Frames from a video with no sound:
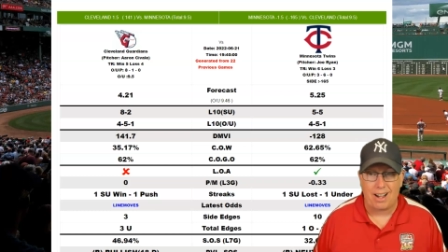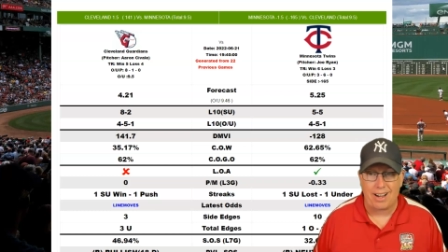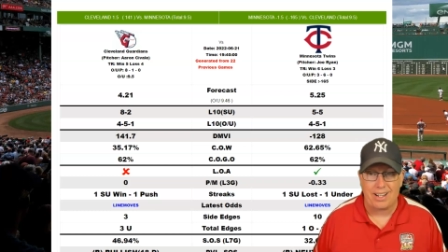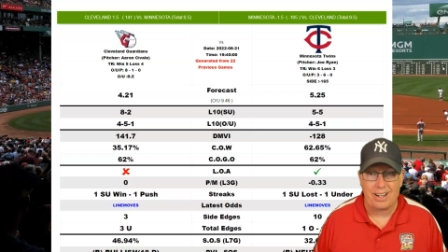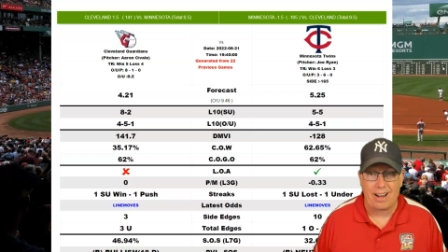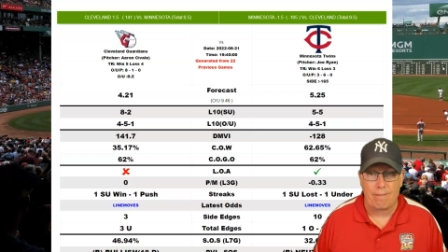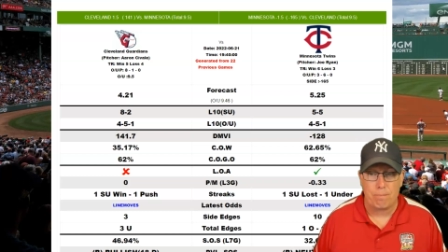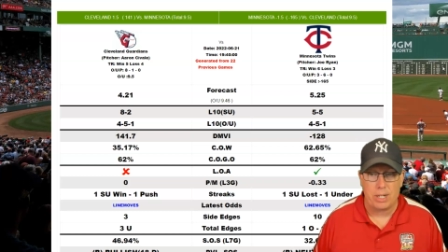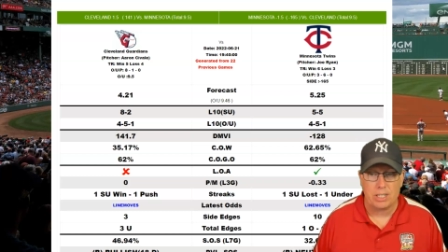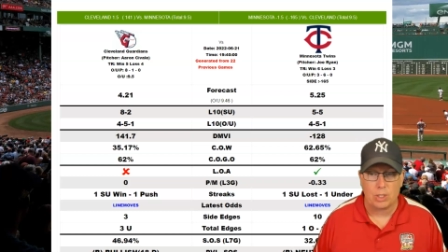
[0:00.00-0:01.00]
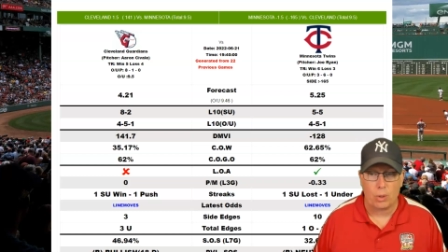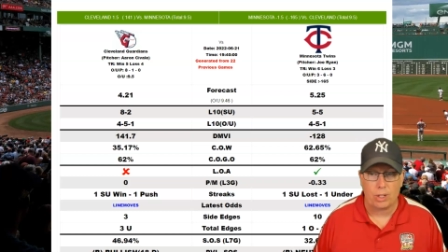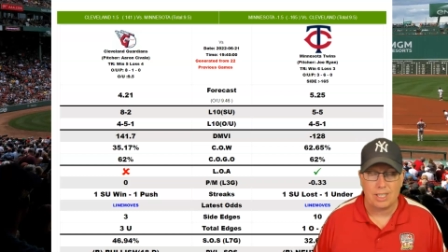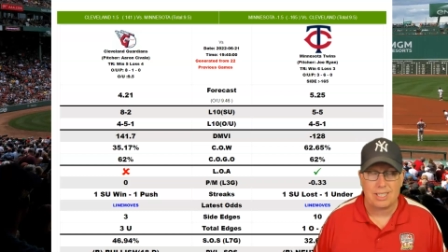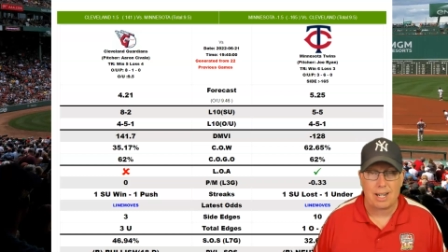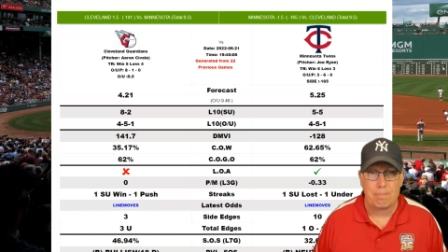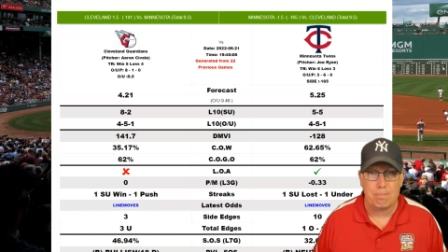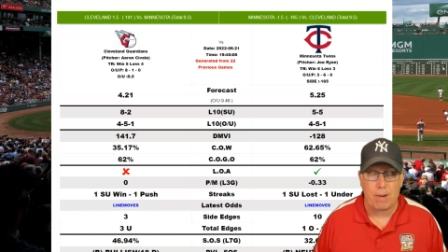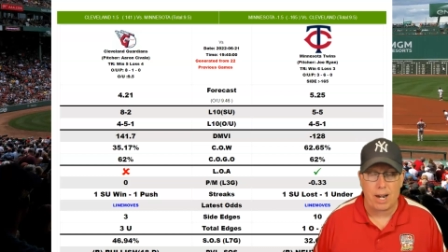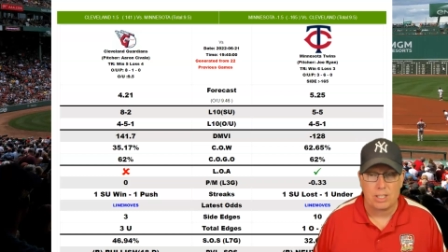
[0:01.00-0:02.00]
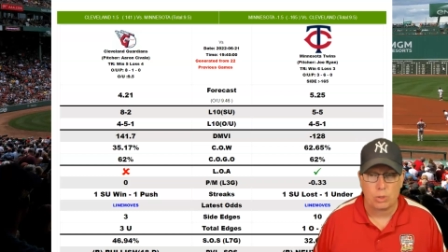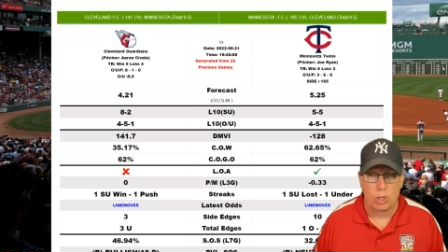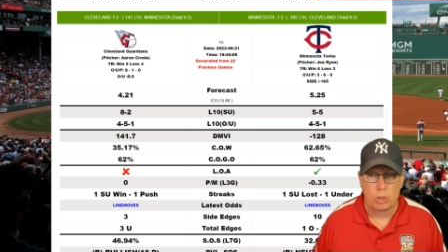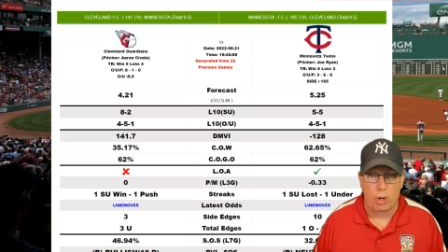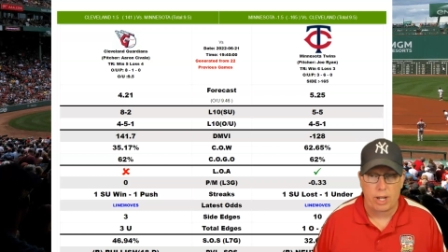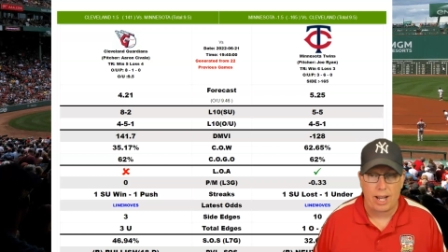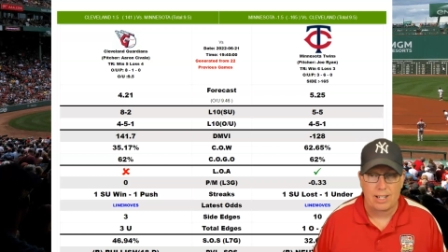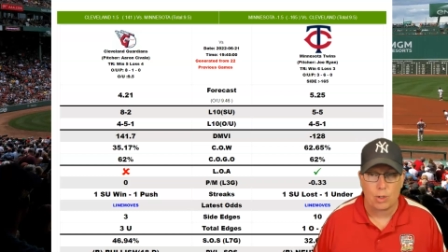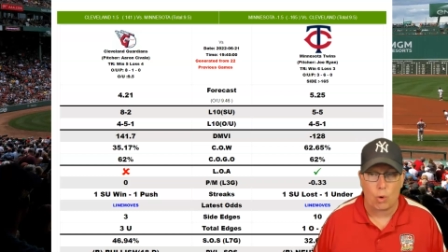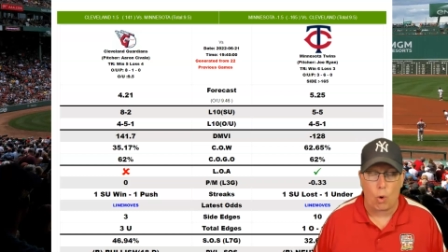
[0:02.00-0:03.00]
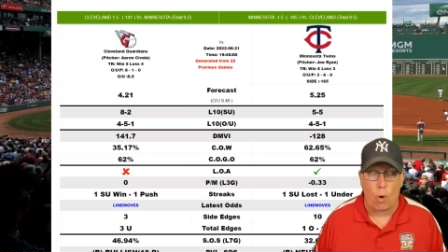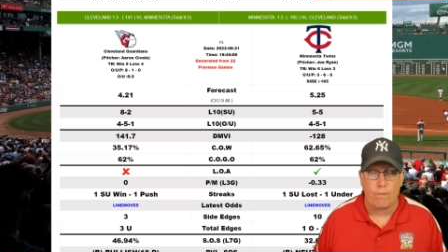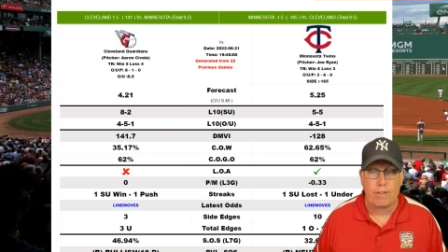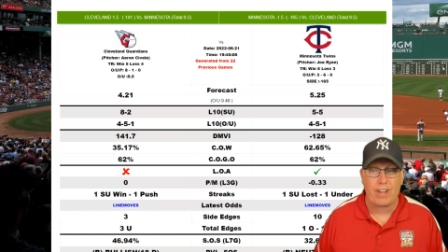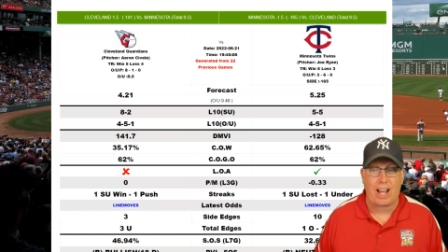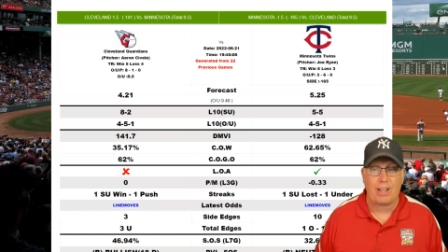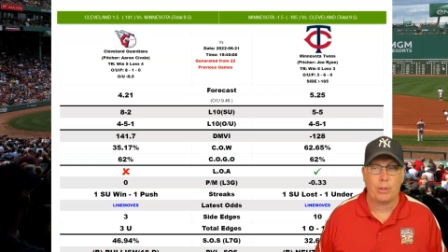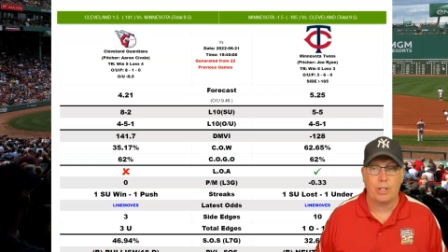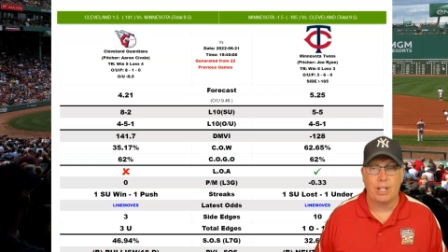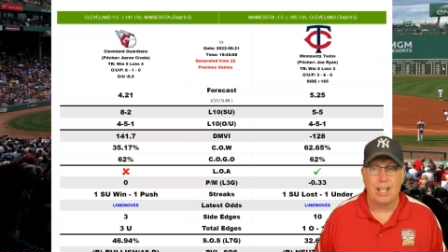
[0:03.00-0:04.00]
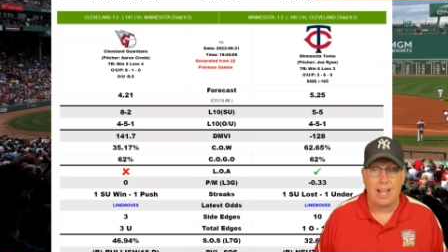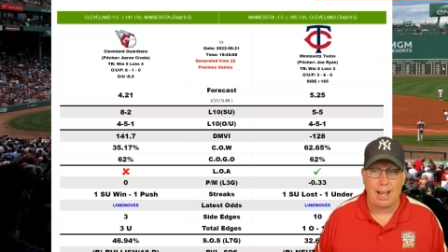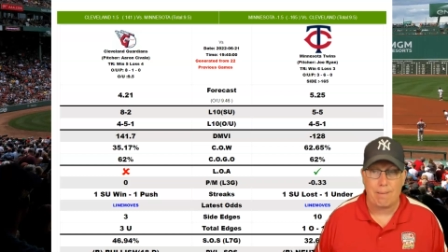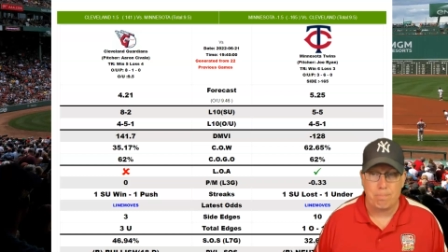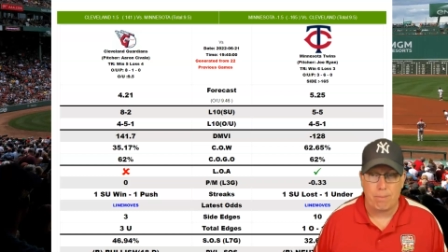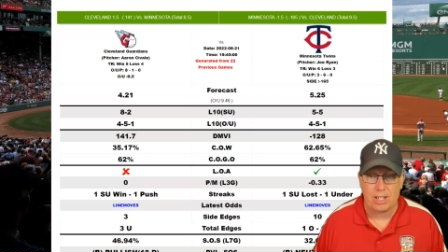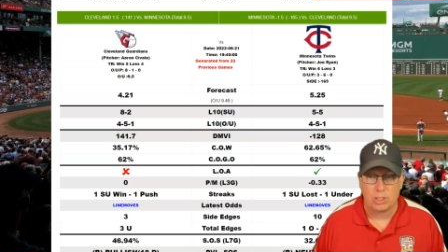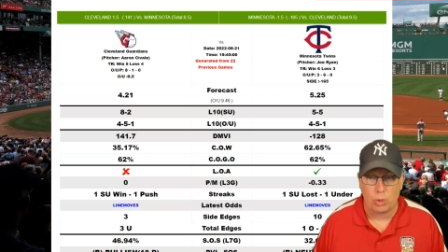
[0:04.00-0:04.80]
I did have Minnesota listed at minus 128, so overvalued at minus